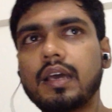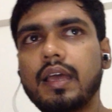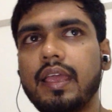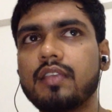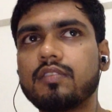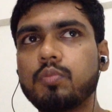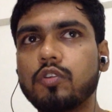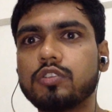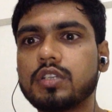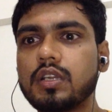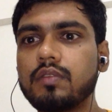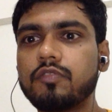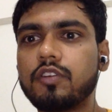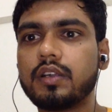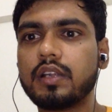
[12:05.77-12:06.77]

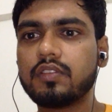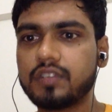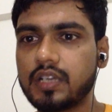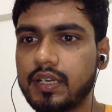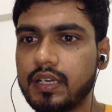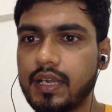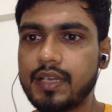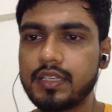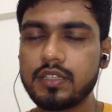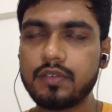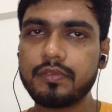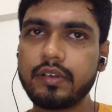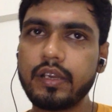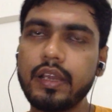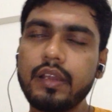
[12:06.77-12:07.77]
exposure for different kinds
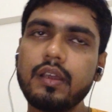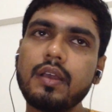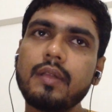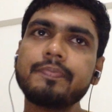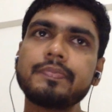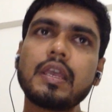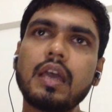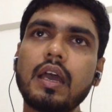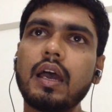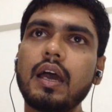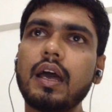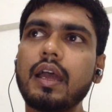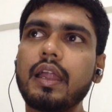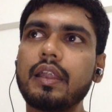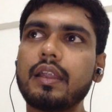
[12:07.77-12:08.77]
of trade,
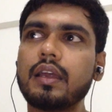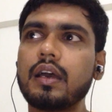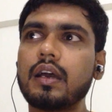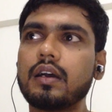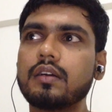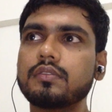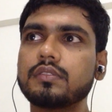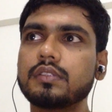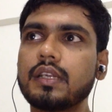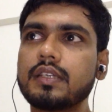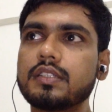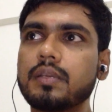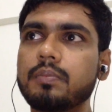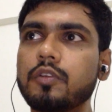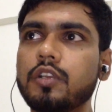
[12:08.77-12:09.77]
and that
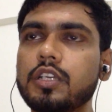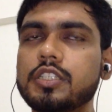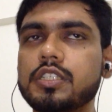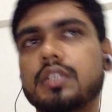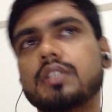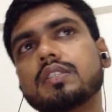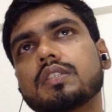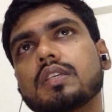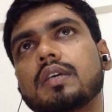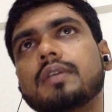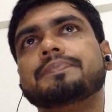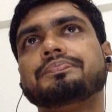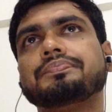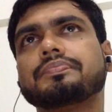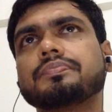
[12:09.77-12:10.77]
simulations,
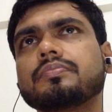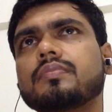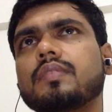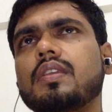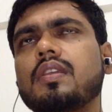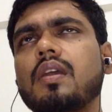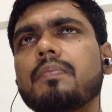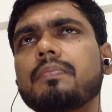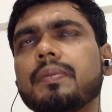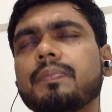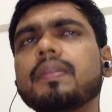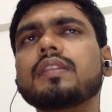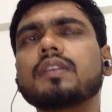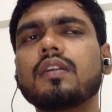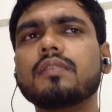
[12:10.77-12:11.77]

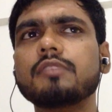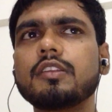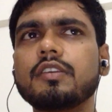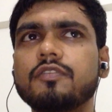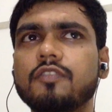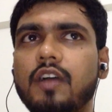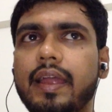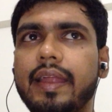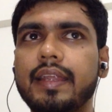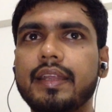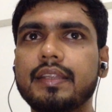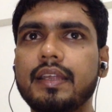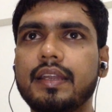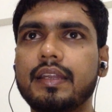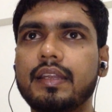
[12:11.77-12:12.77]
people normally
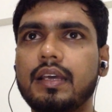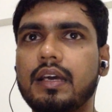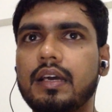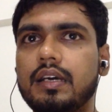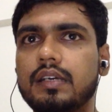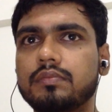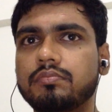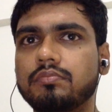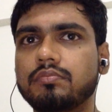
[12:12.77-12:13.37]
find that the